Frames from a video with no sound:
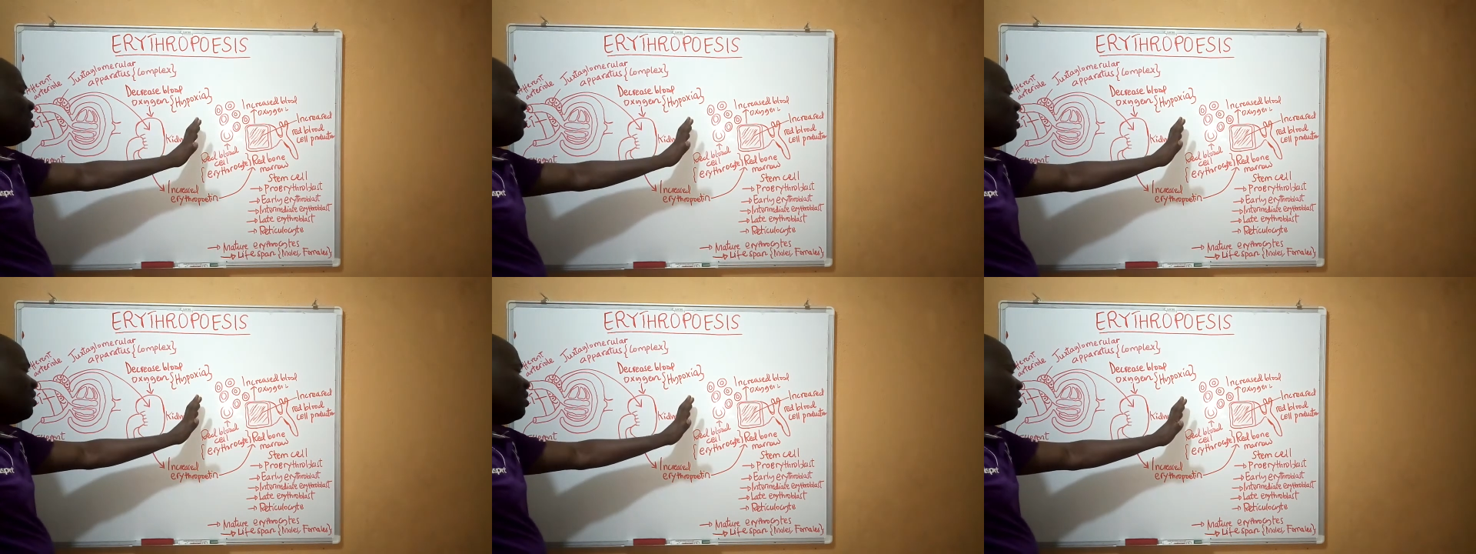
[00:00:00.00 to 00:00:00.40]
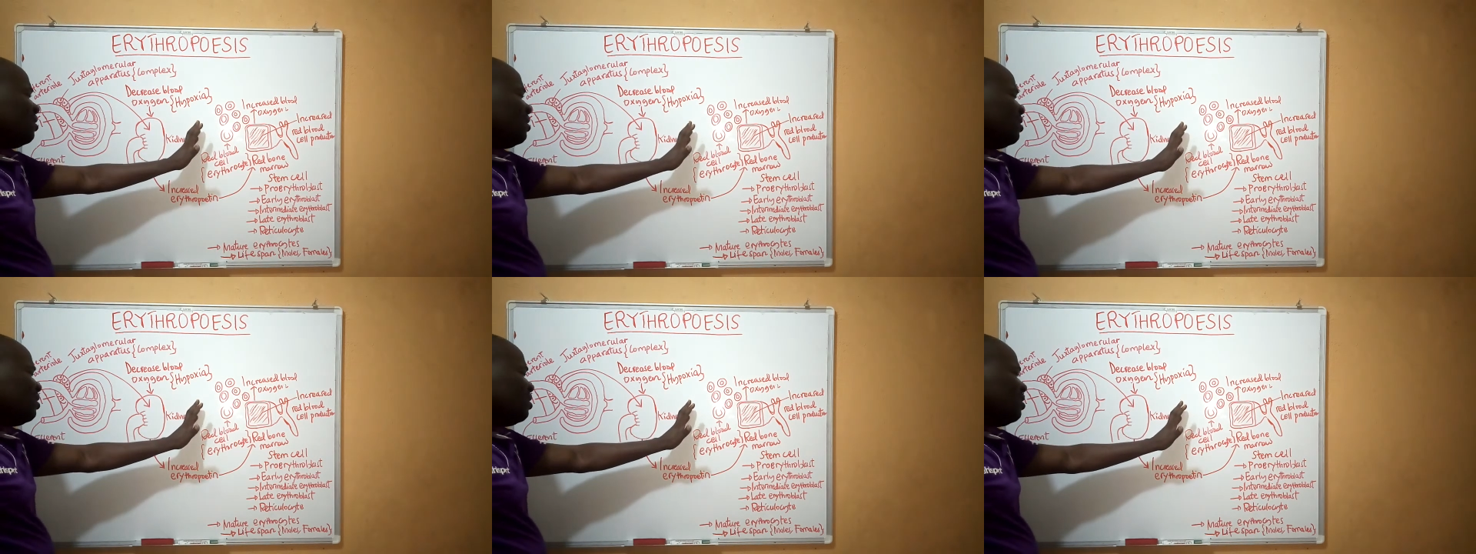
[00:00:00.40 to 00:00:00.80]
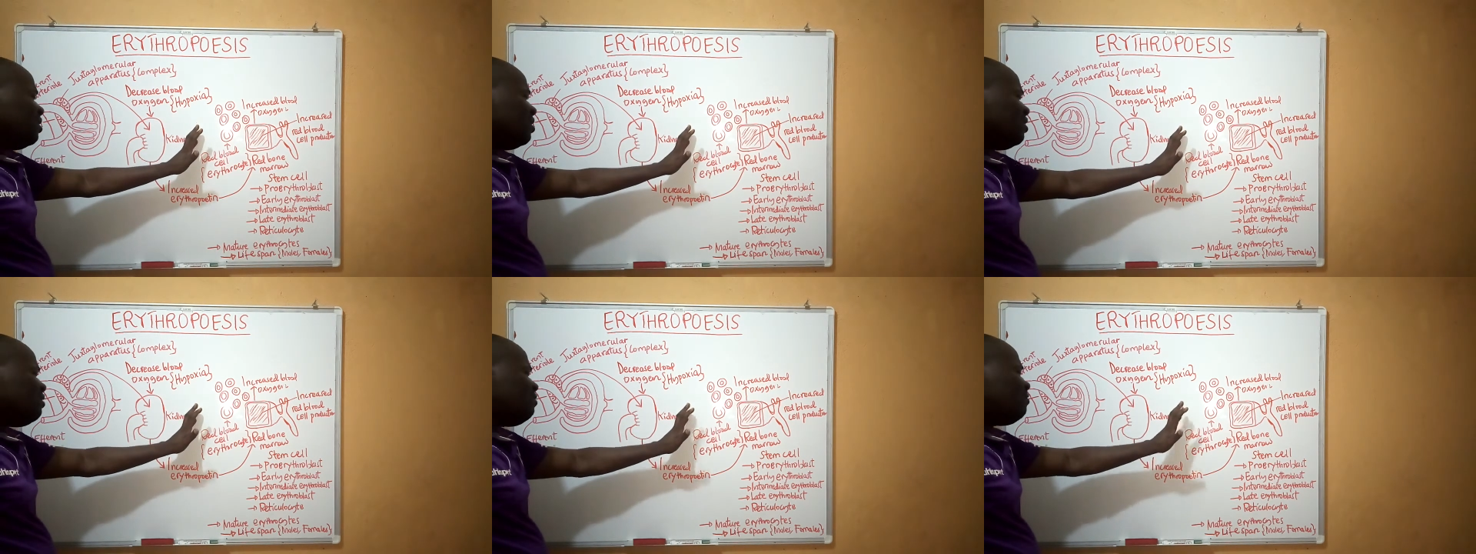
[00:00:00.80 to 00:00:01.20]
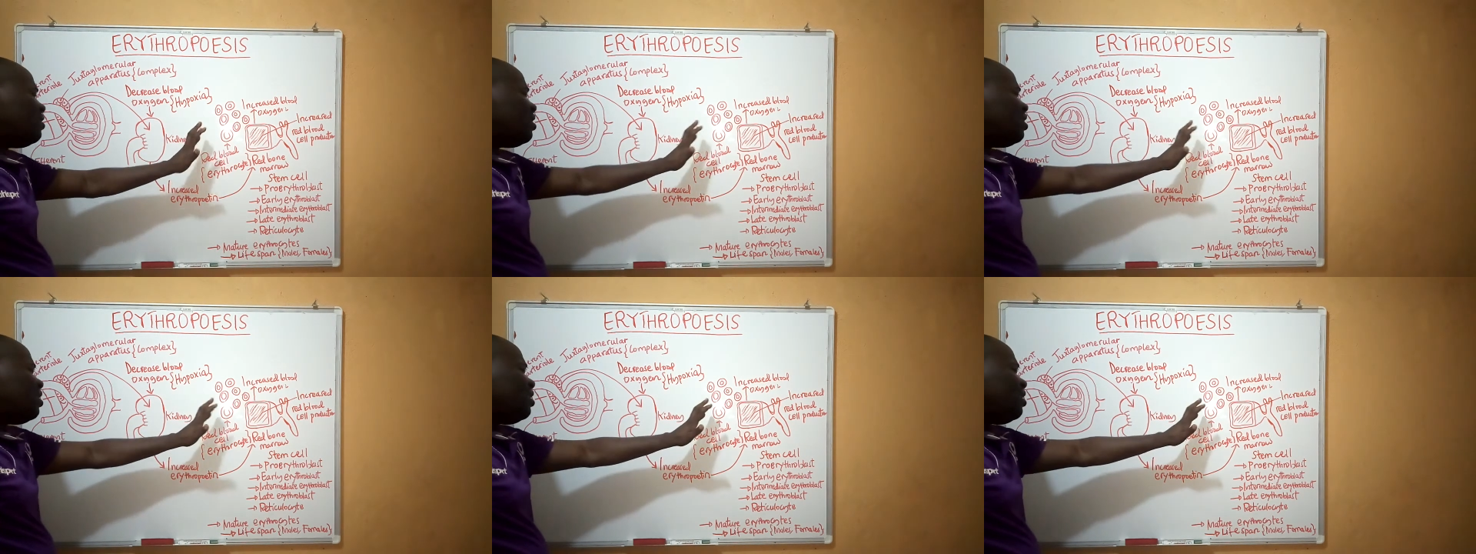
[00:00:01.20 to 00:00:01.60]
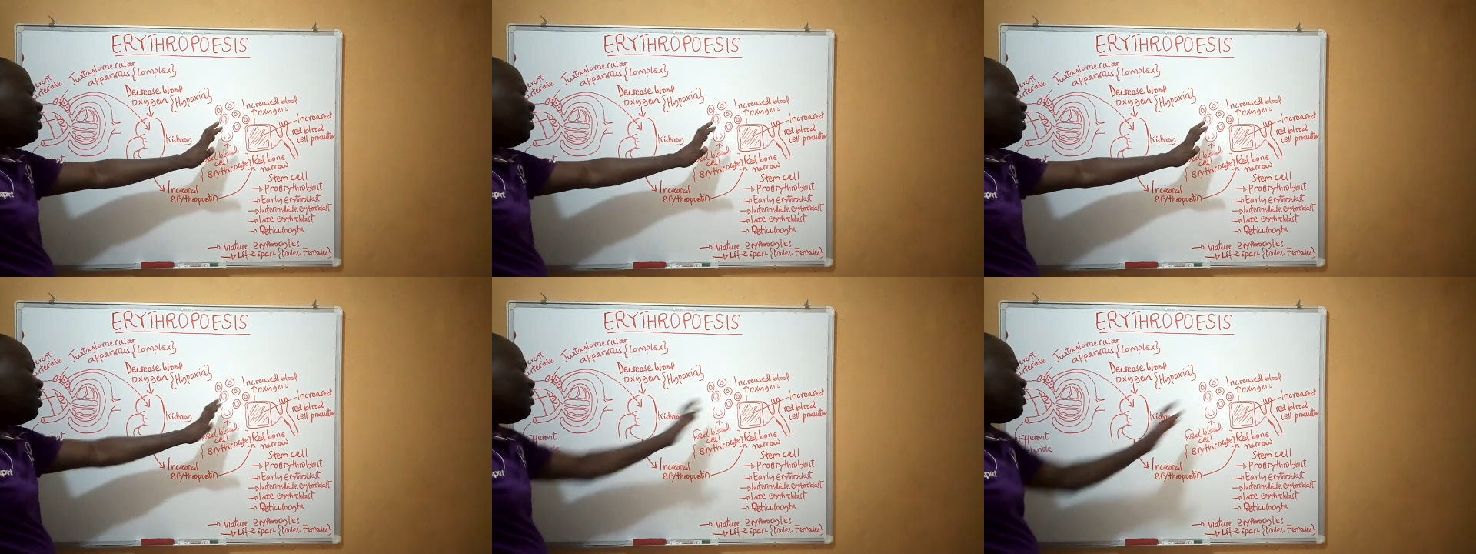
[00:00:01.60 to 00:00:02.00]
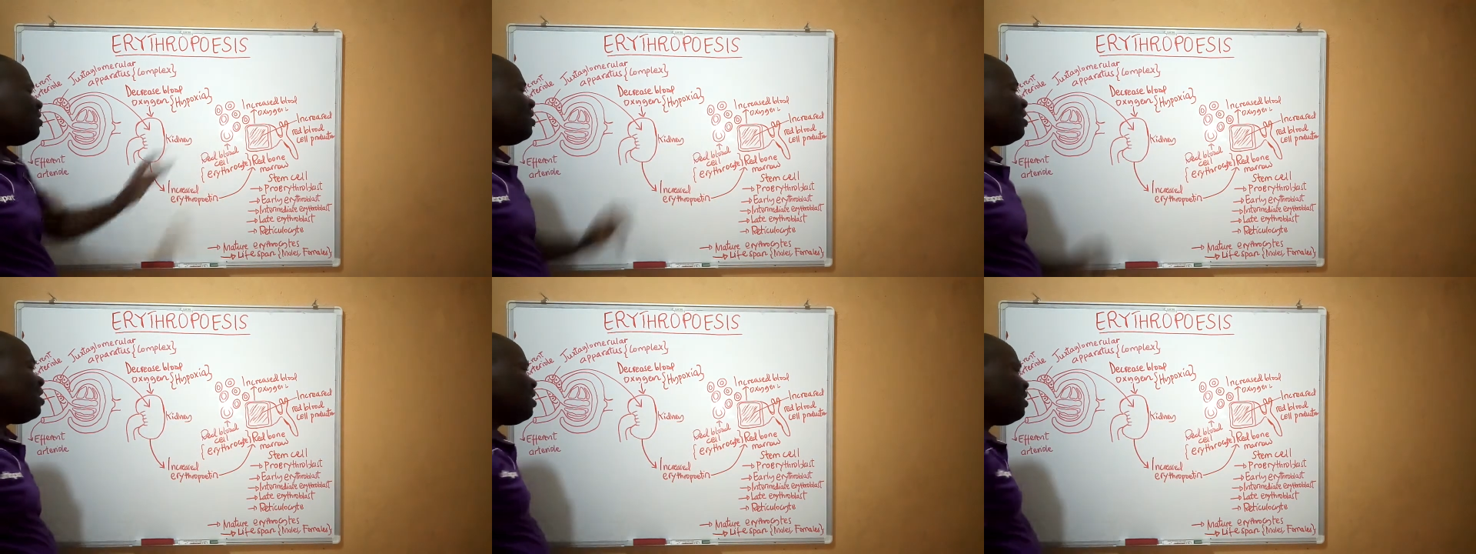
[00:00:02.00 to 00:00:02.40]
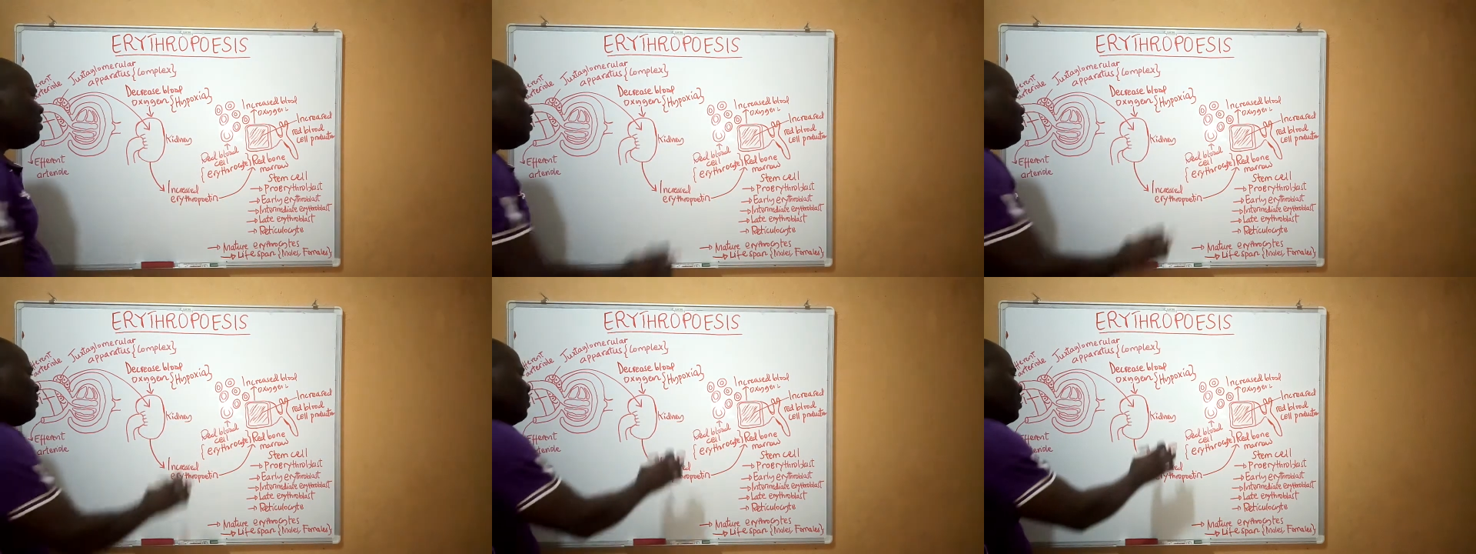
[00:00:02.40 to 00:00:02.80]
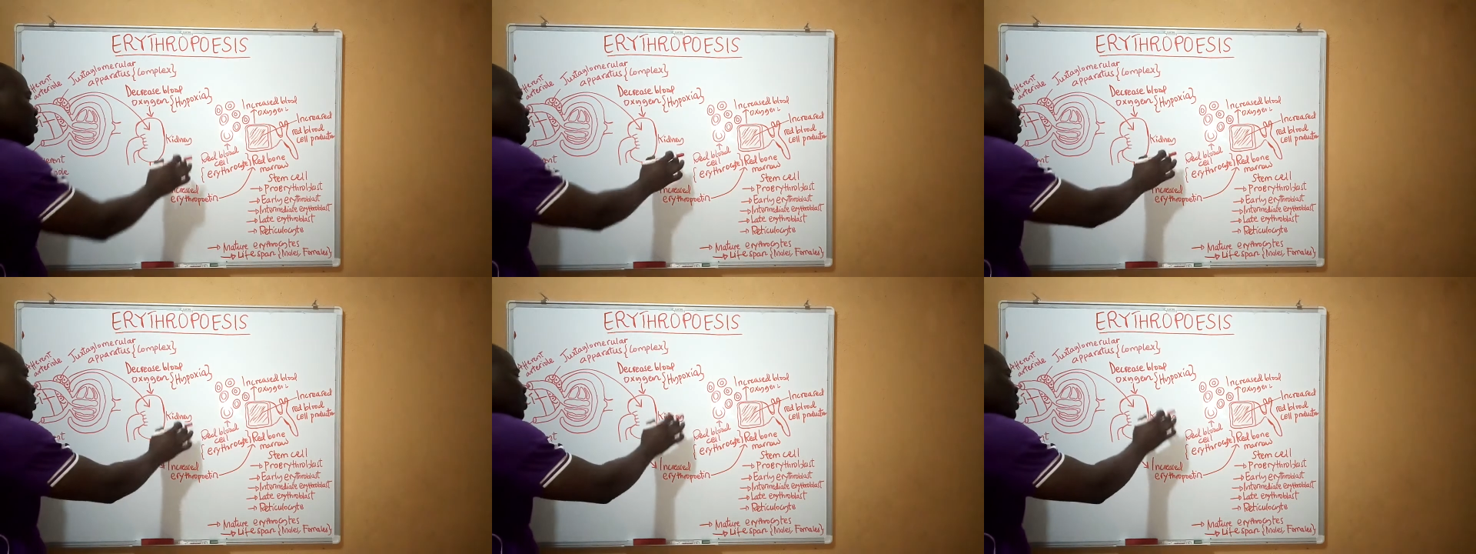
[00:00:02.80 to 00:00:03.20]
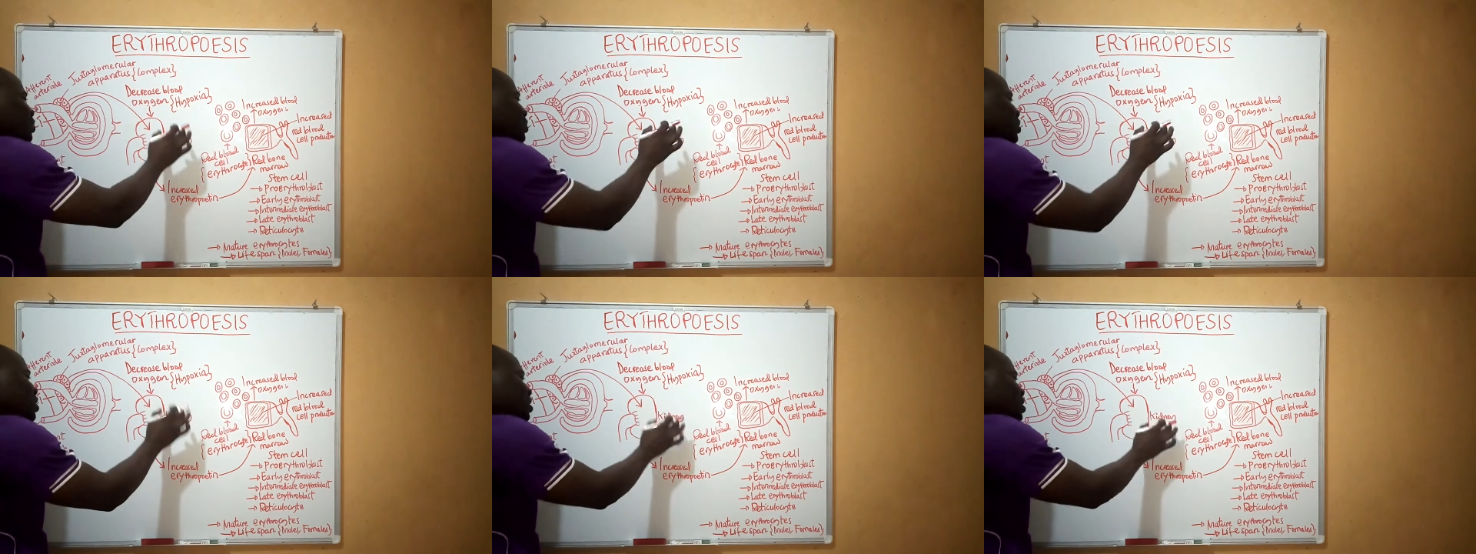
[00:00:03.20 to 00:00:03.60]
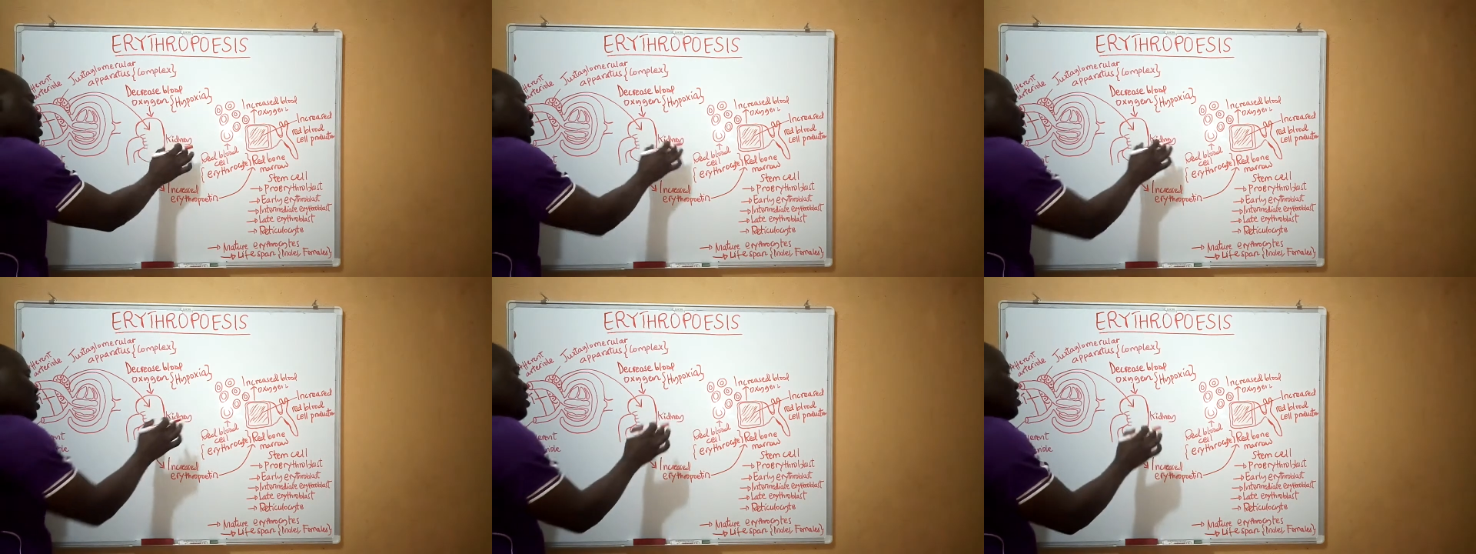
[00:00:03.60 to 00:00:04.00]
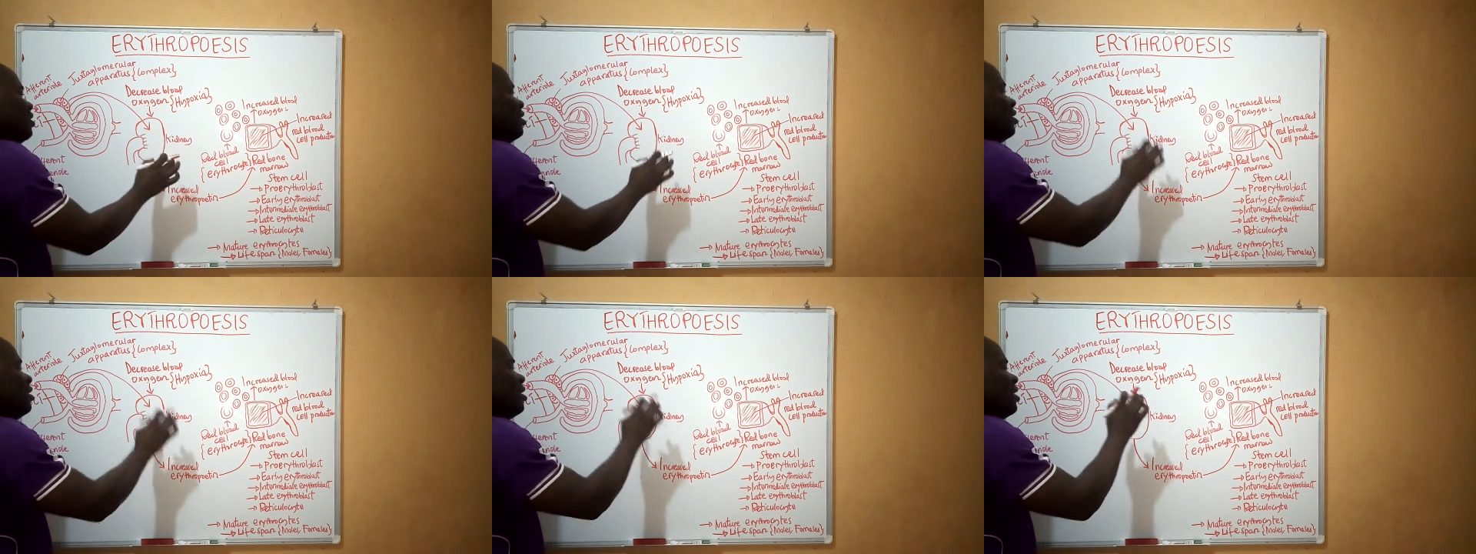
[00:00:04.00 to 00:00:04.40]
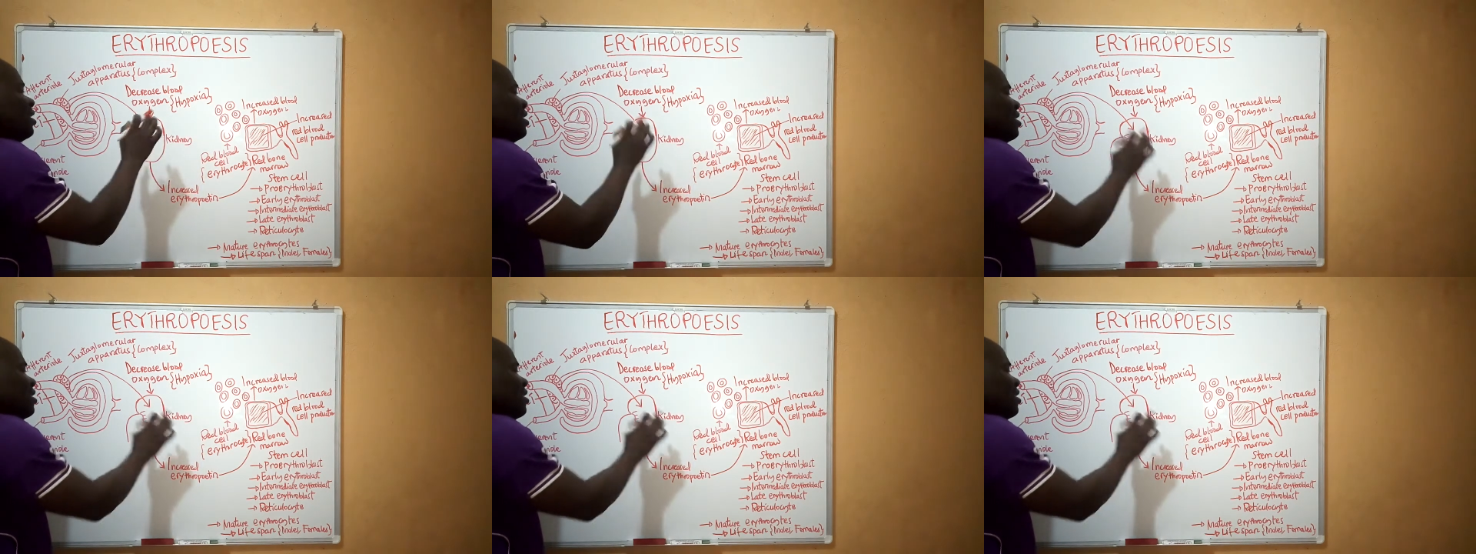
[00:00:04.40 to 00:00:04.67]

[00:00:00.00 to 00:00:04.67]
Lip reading: Nobody's mouth can be seen.